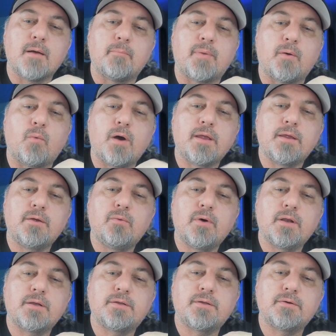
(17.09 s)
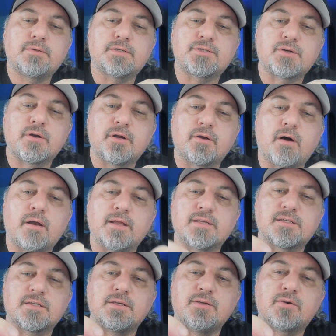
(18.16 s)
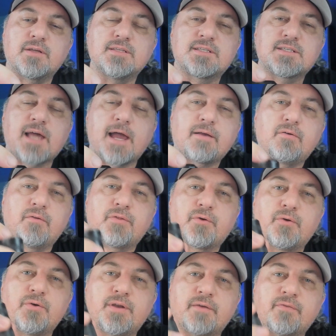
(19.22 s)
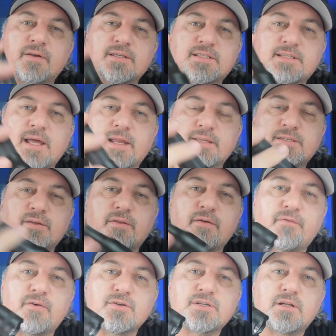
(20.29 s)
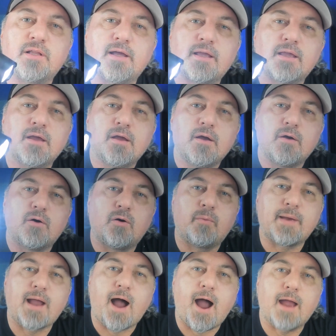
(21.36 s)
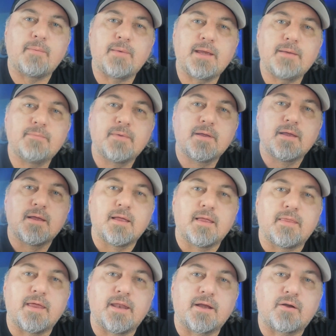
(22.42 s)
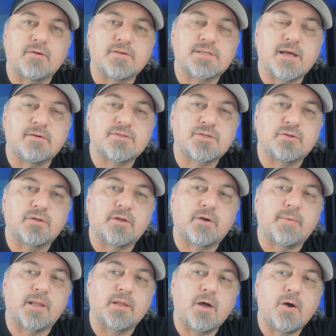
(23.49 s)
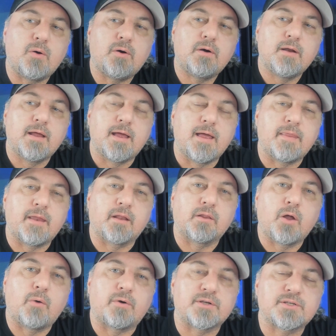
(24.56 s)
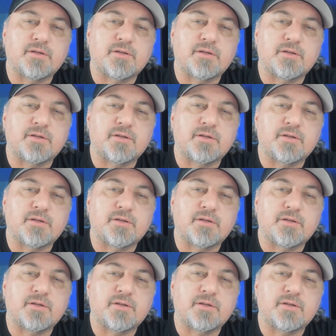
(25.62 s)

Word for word: But what you want to do to turn it on is you can cycle through different settings. So the first click will be high beam, then it goes down to a little bit lower and then lower.